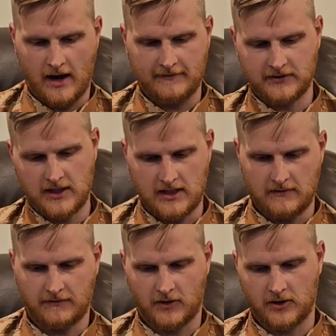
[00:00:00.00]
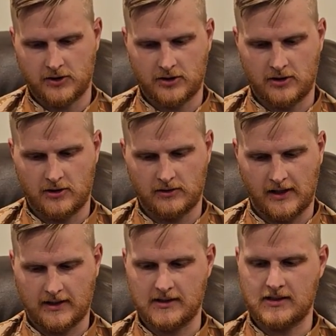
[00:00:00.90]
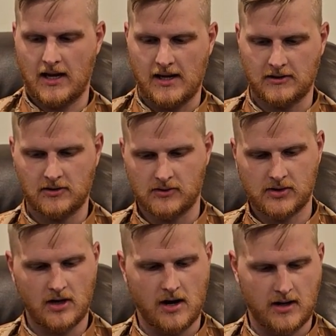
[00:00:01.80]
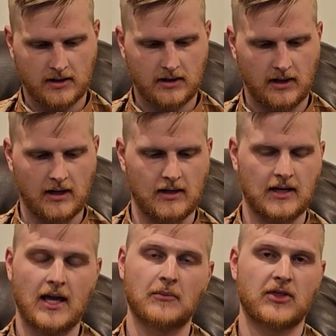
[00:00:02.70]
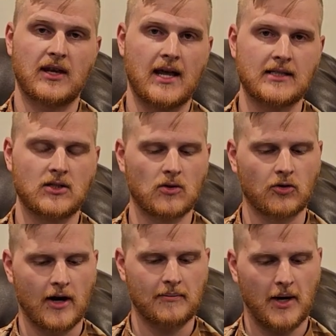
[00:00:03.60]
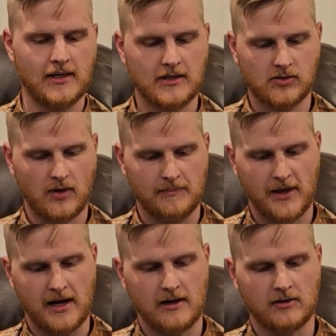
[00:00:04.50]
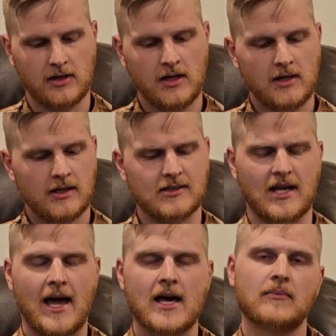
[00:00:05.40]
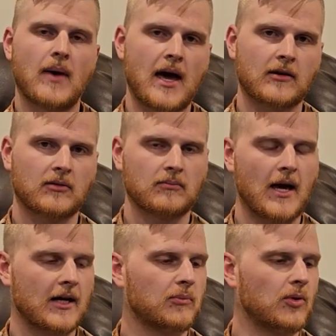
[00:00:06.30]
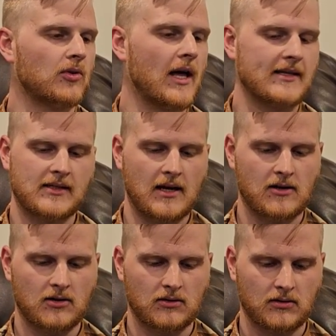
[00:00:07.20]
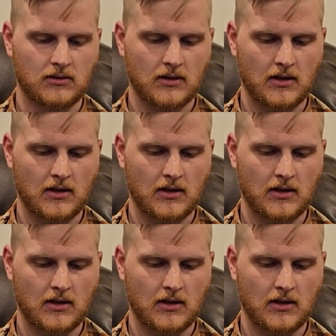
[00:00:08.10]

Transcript: FDE furniture like this A2 stock, and it came with an A2 grip. I did swap that out because I had a Magpul SL